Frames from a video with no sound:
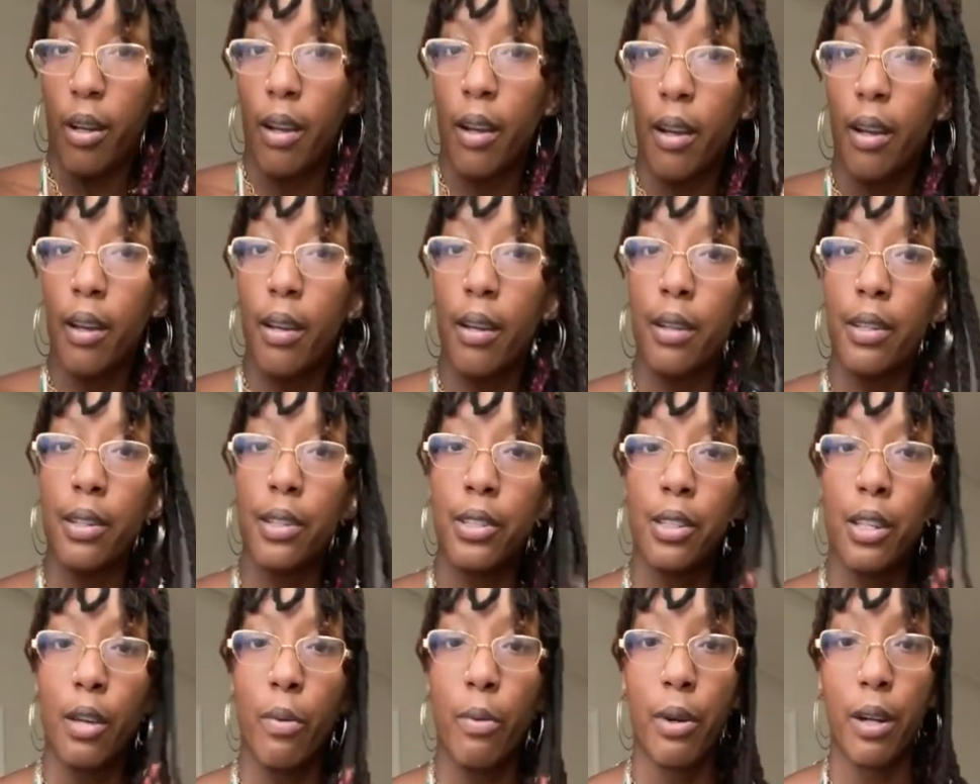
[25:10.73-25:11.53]
I
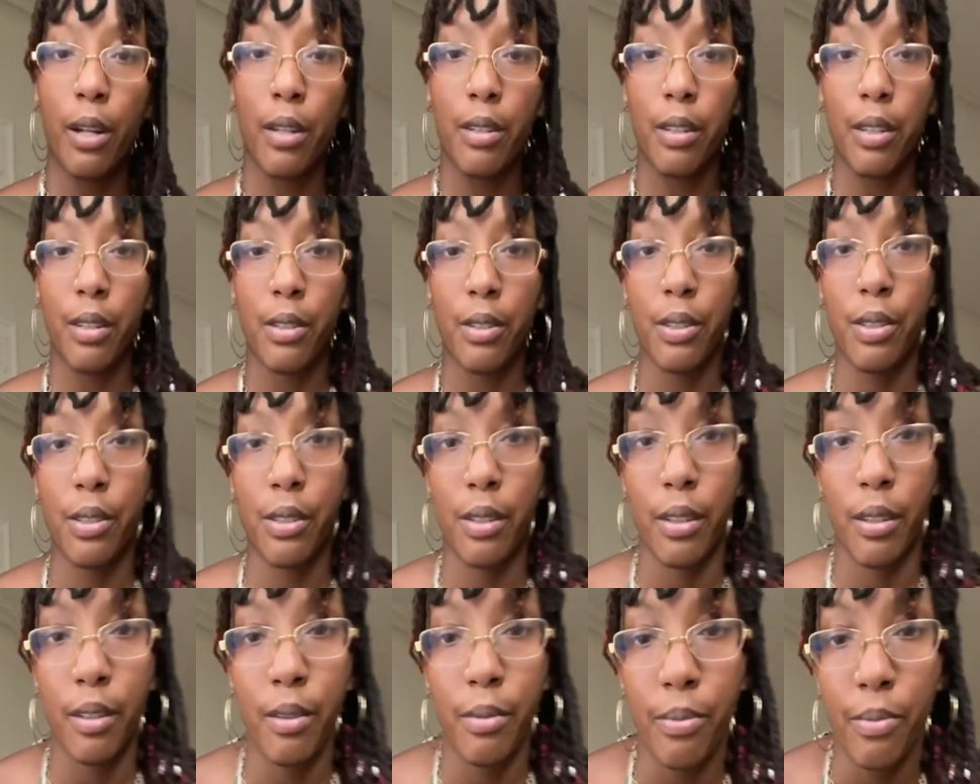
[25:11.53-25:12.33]
said what I needed to
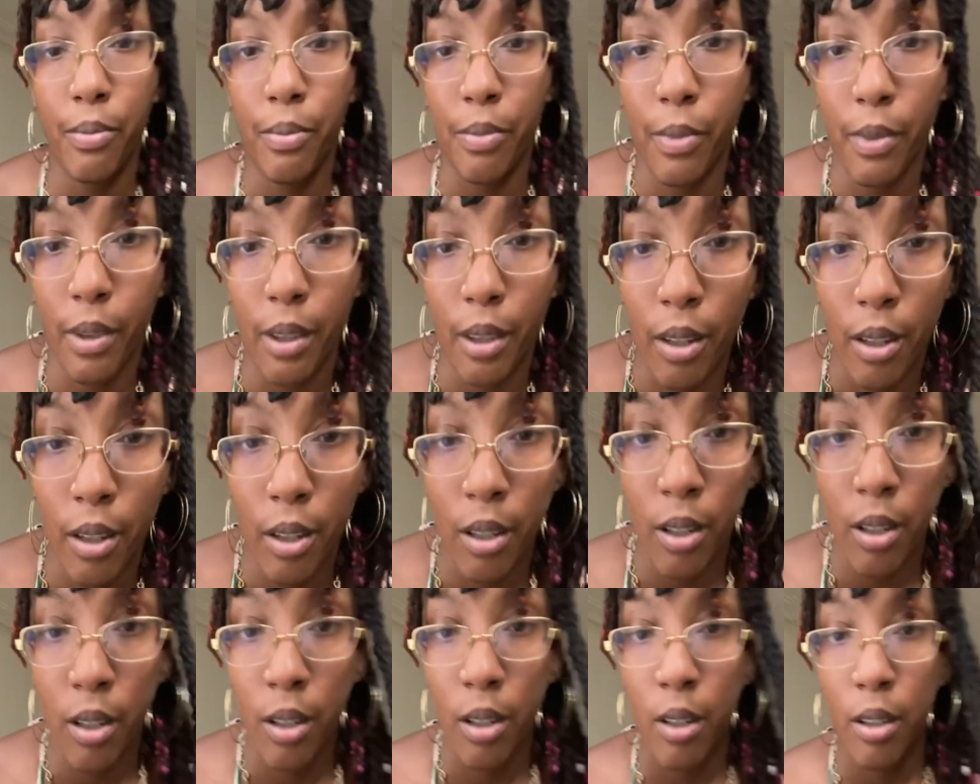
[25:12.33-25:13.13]
say.
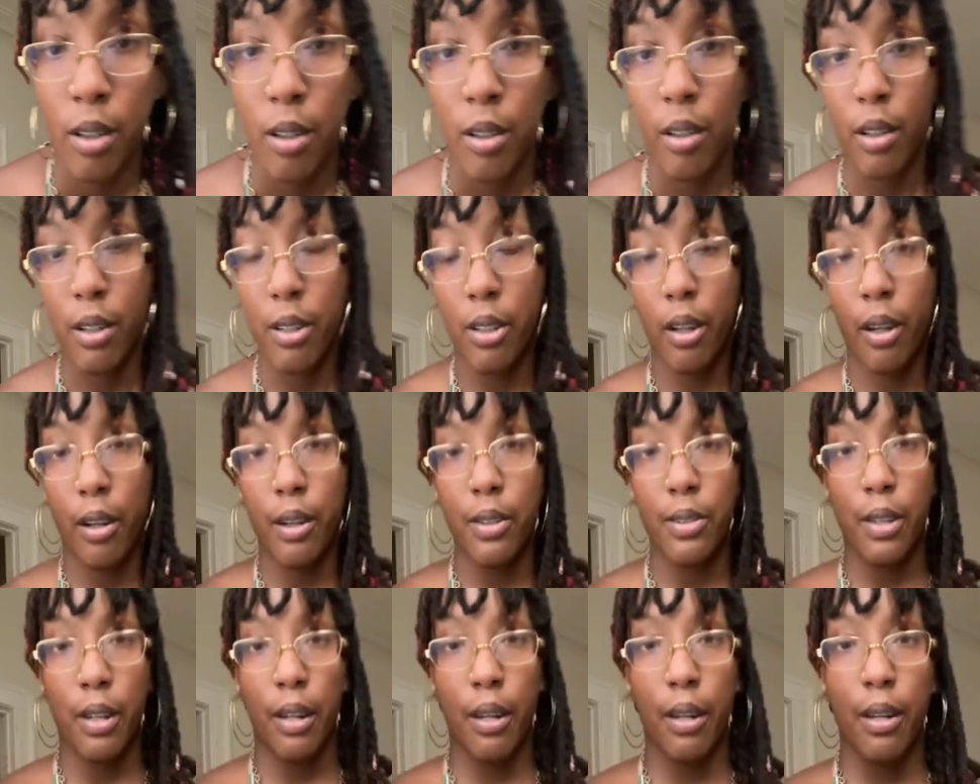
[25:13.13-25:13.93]
Because
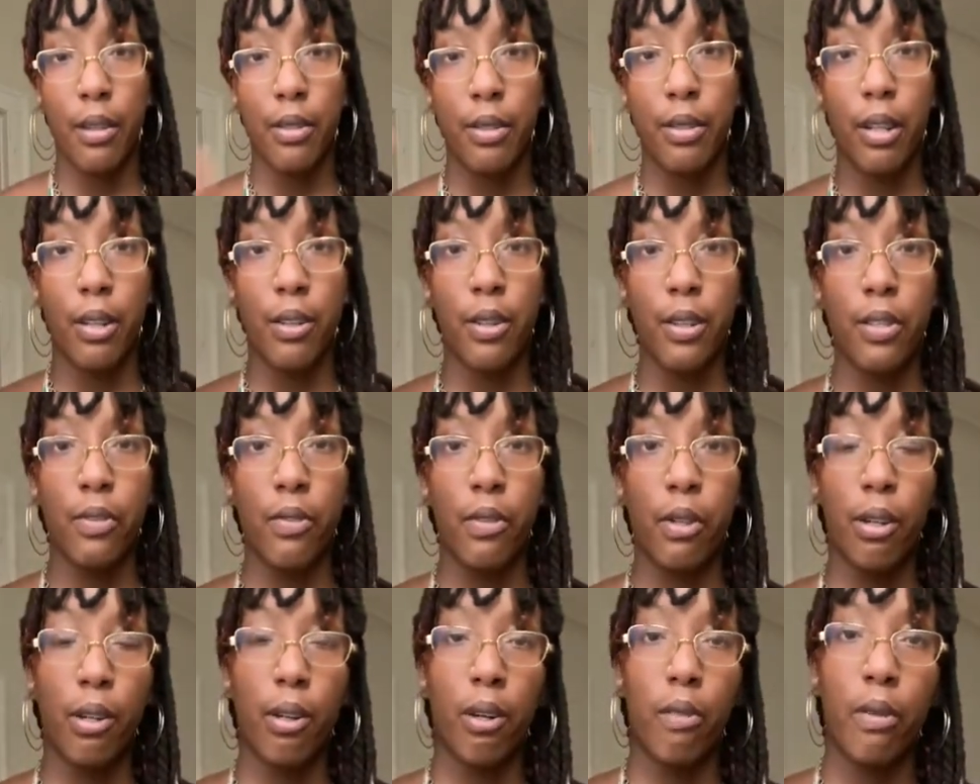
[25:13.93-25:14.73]
like I said, I had done this
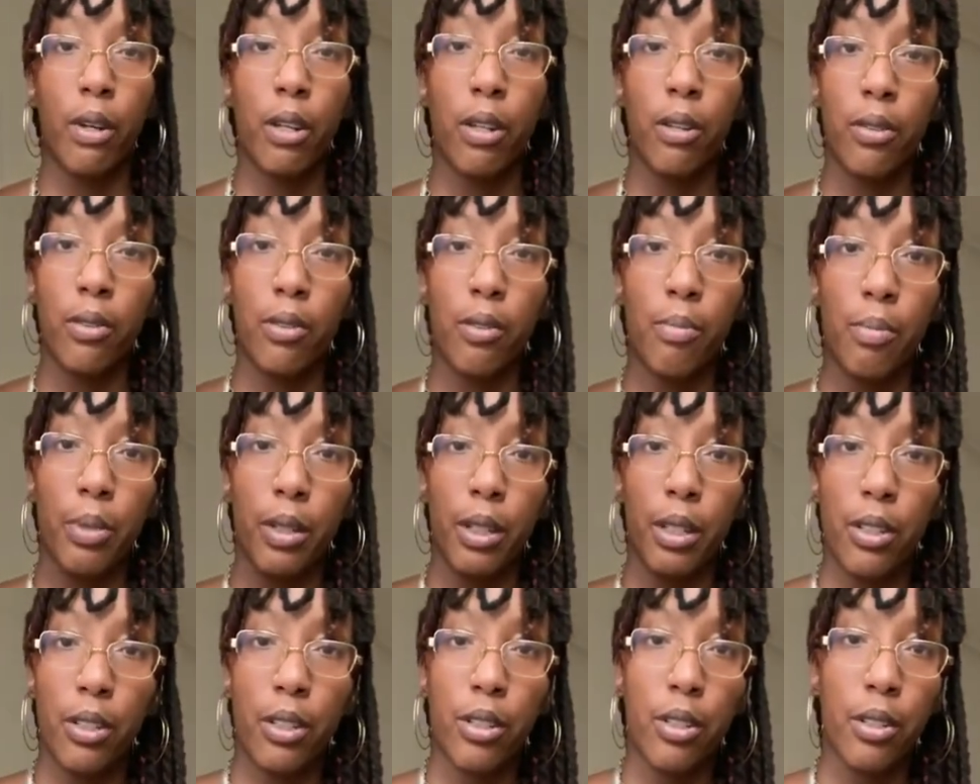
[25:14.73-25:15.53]
video already on the
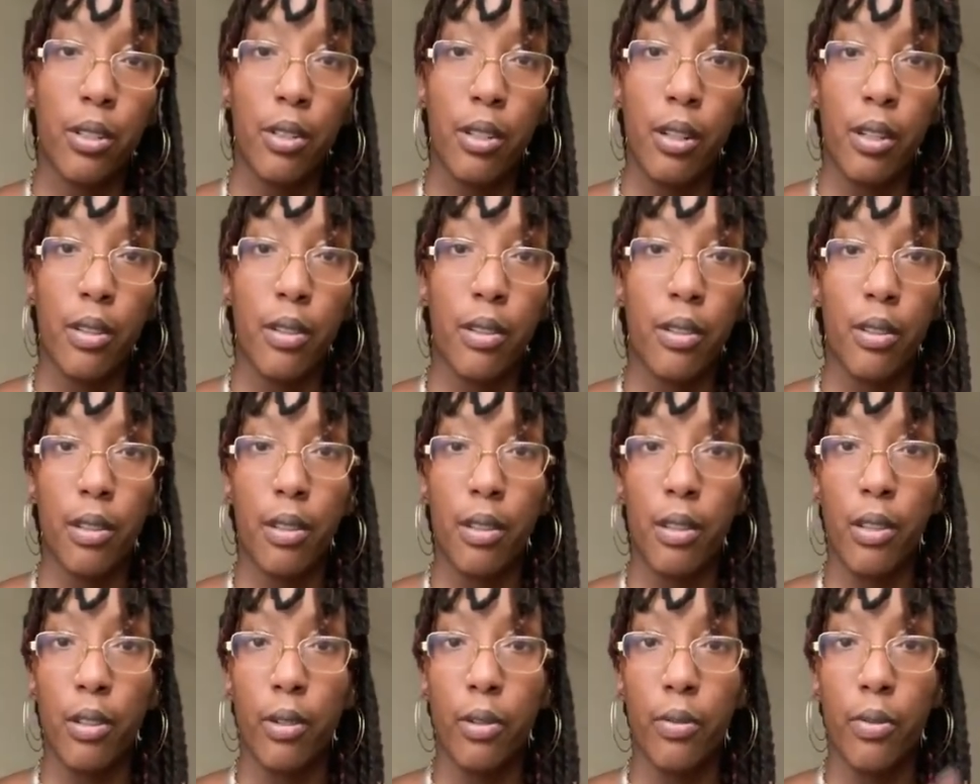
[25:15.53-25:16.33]
beach and
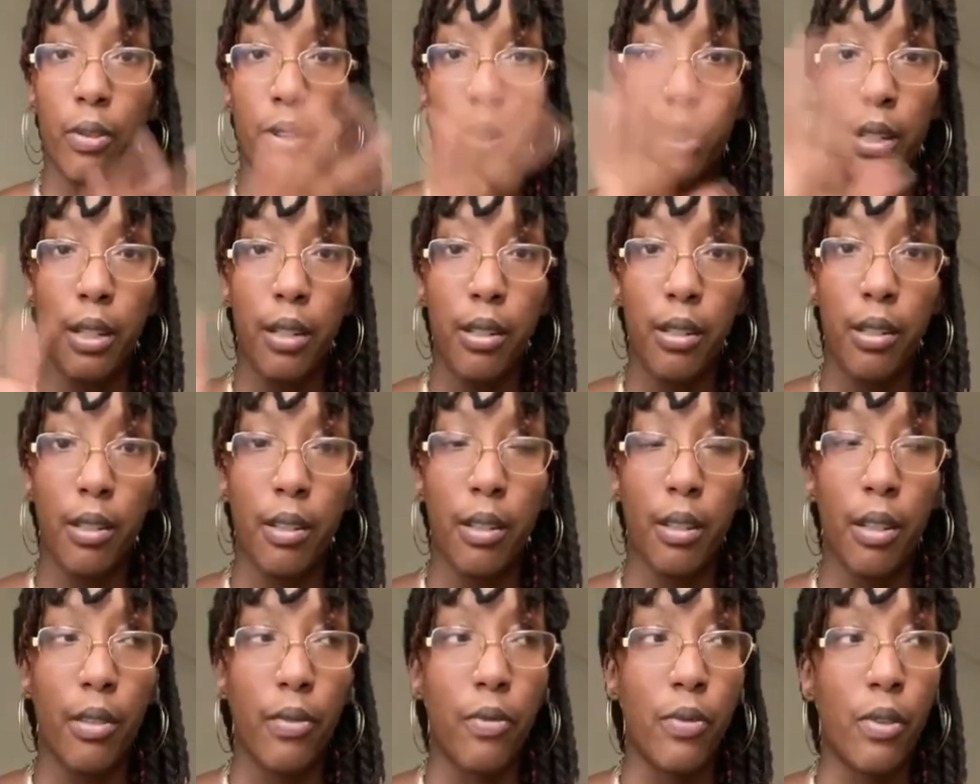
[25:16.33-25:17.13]
it
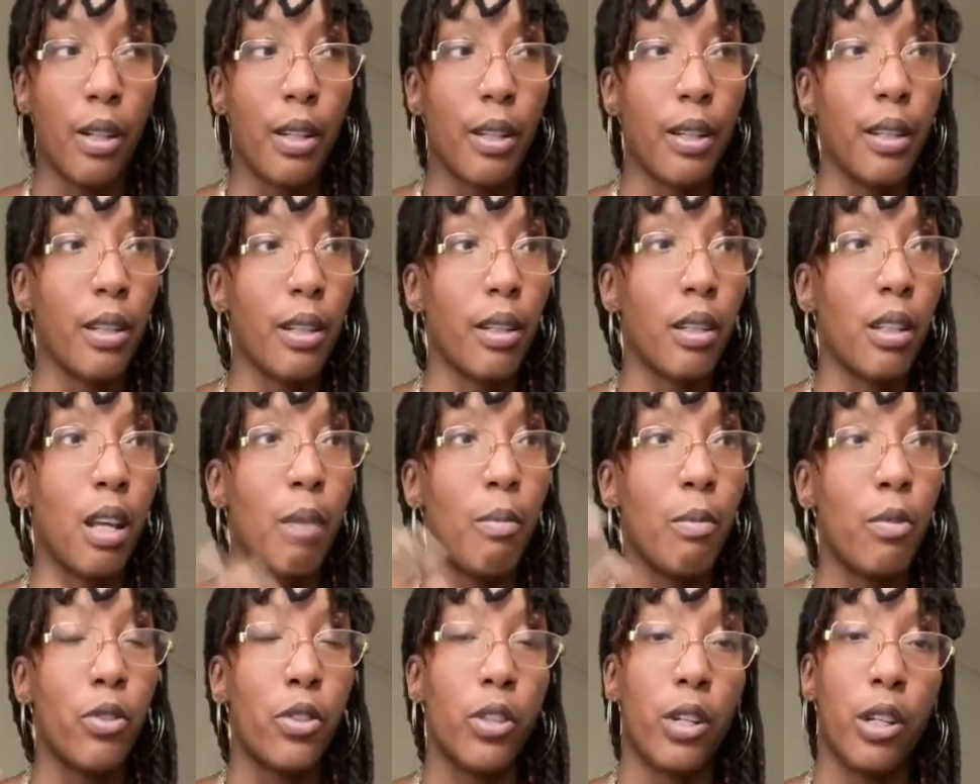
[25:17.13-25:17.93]
overheated and I felt like,
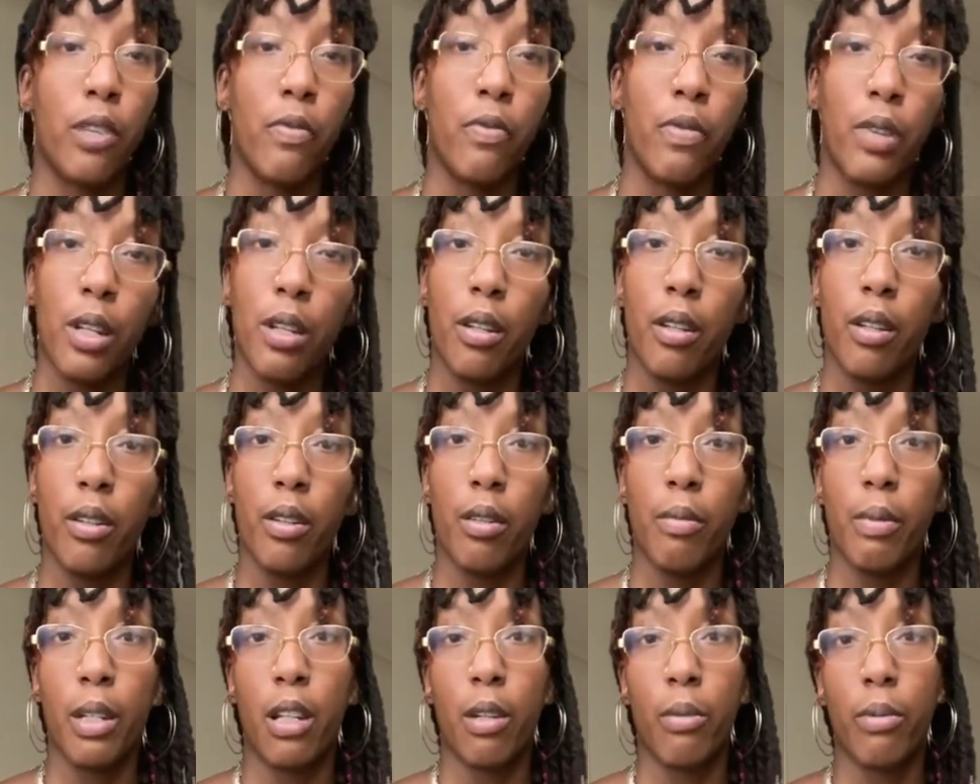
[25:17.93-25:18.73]
damn, it was a good video.
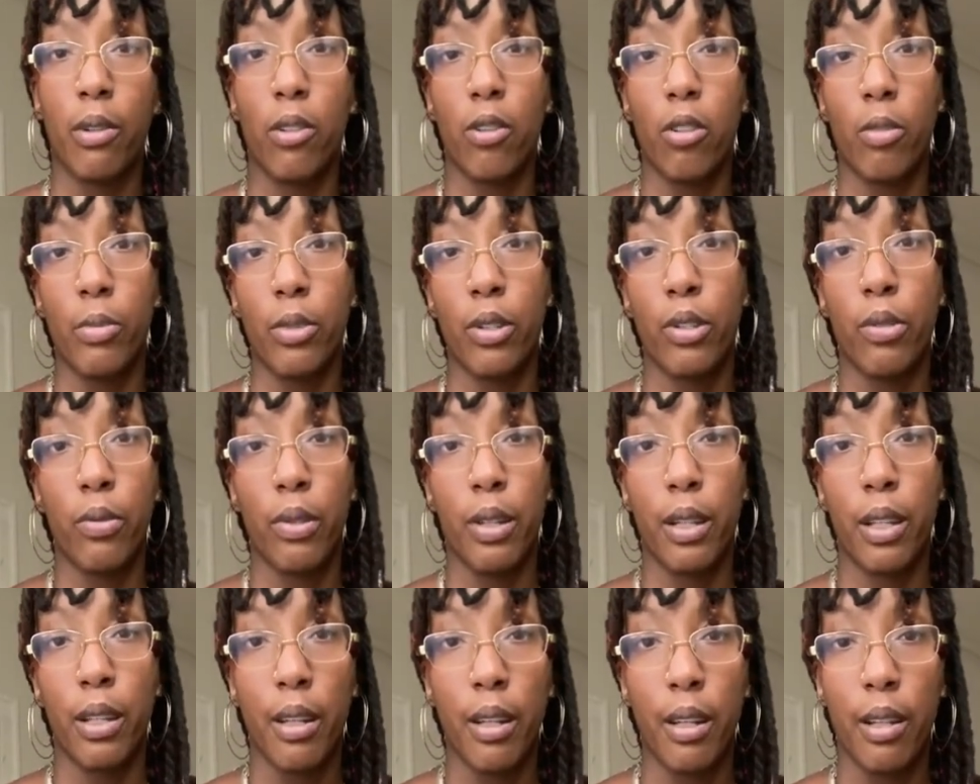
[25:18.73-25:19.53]
Let me come home and
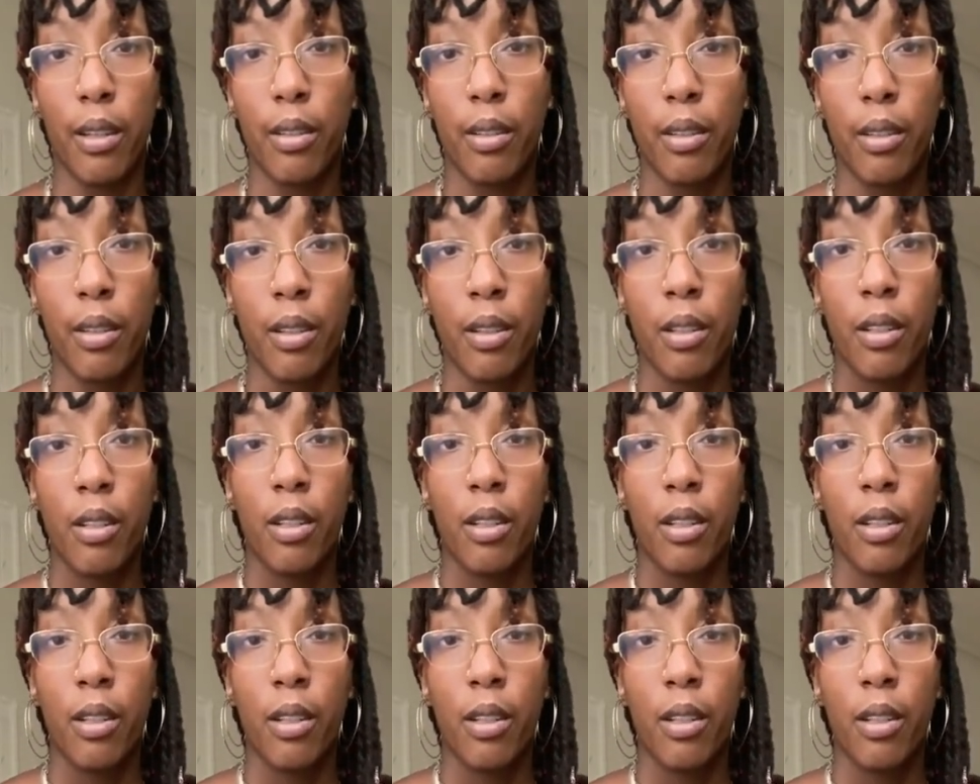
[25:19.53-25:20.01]
do it again.